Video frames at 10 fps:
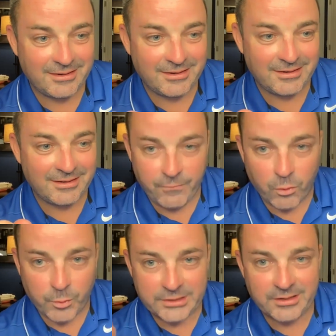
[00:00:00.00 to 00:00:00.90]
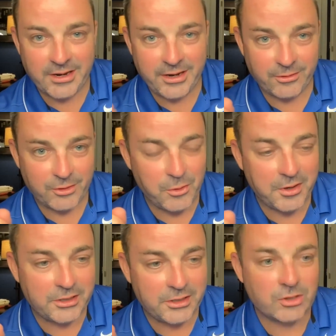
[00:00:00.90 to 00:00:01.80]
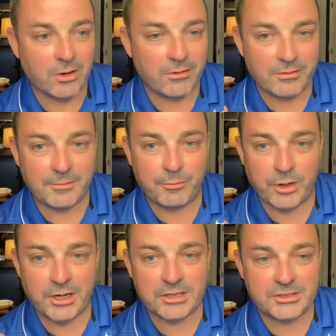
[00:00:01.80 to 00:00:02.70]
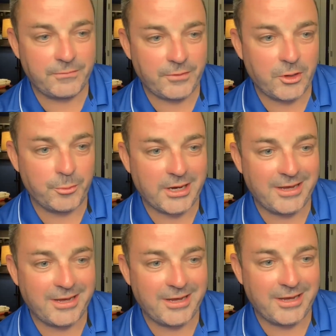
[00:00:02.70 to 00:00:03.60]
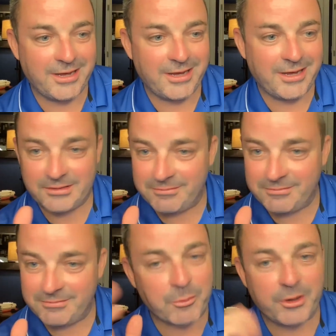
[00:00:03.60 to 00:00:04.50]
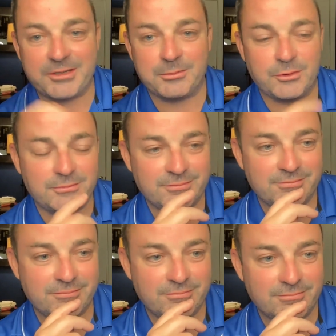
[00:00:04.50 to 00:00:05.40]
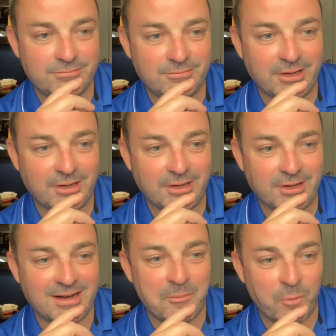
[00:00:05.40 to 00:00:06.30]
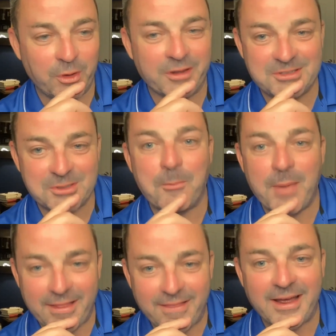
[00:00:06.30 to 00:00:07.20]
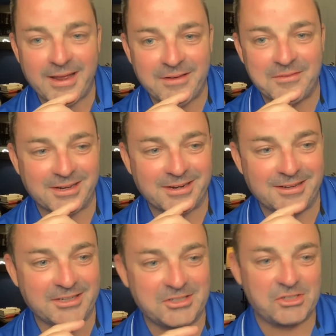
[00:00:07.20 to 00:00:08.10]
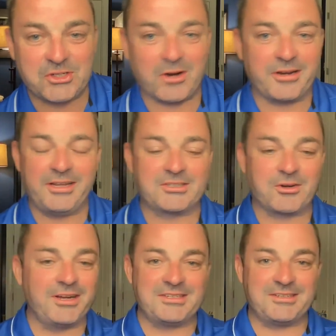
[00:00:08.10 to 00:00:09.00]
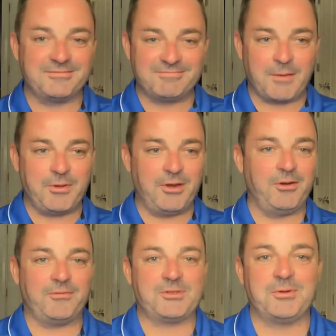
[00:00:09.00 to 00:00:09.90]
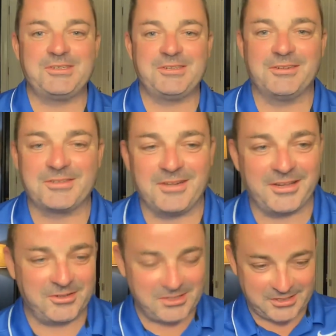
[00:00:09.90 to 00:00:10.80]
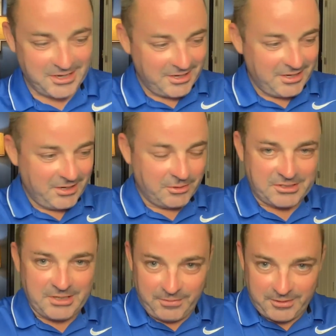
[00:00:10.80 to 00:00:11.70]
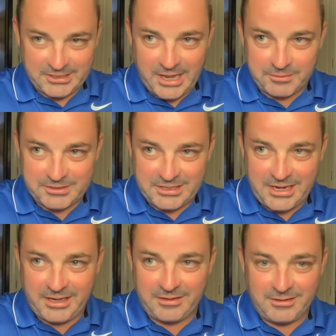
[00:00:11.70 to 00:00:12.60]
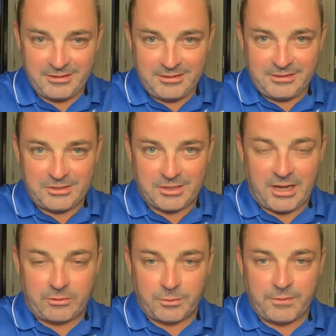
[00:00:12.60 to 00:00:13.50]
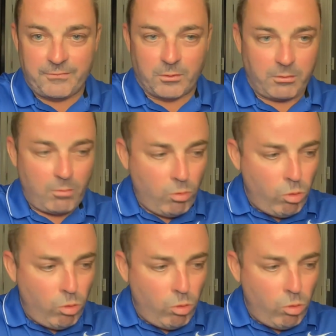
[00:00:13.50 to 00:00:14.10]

And then 4 weeks later, you can chart the production flow behind it. It's that predictable. Like, I'm willing to bet that heavy on it. Like, just chart it. It's crazy. I've been doing it for 22 years. Like, you'll see, today was the date, July 24th.